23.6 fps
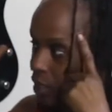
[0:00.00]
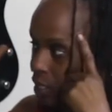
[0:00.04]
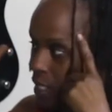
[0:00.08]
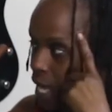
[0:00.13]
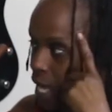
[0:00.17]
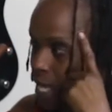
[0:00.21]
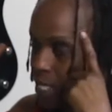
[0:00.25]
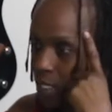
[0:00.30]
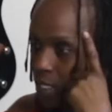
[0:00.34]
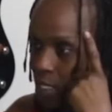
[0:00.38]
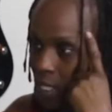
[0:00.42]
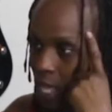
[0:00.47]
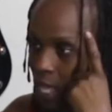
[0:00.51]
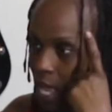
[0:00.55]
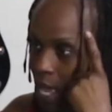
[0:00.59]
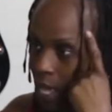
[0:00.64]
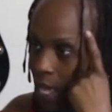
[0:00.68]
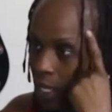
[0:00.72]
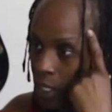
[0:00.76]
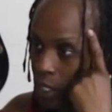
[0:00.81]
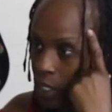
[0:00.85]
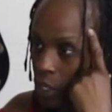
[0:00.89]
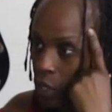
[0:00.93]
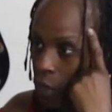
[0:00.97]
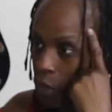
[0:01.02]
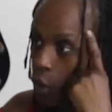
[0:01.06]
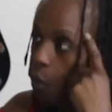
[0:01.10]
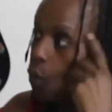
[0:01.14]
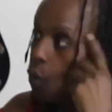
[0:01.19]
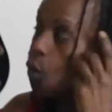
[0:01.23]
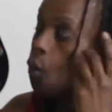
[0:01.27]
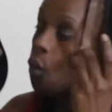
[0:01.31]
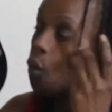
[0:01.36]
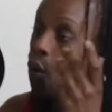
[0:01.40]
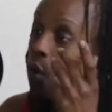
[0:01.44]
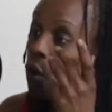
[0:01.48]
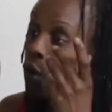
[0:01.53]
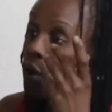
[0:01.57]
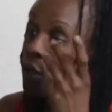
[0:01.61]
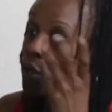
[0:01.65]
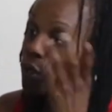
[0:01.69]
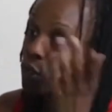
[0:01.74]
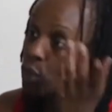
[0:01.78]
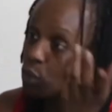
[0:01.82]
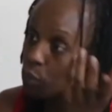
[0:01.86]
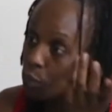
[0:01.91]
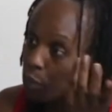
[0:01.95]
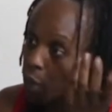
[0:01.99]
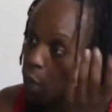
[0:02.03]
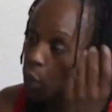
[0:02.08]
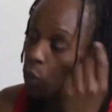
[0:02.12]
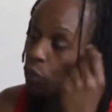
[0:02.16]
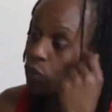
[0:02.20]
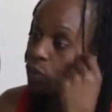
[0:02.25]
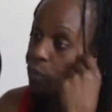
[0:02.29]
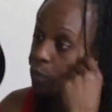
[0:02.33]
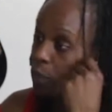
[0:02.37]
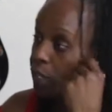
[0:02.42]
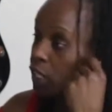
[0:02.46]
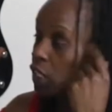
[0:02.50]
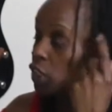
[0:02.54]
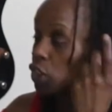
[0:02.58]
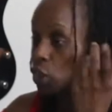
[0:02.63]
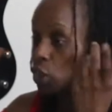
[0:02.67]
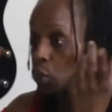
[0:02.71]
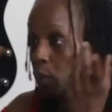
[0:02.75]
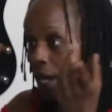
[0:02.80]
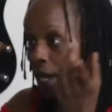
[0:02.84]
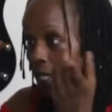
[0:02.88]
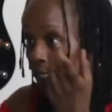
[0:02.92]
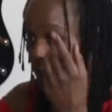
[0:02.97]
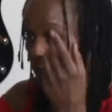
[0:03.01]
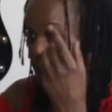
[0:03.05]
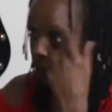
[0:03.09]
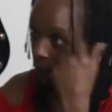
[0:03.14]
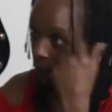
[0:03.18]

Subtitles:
That's that. Or you both because your ass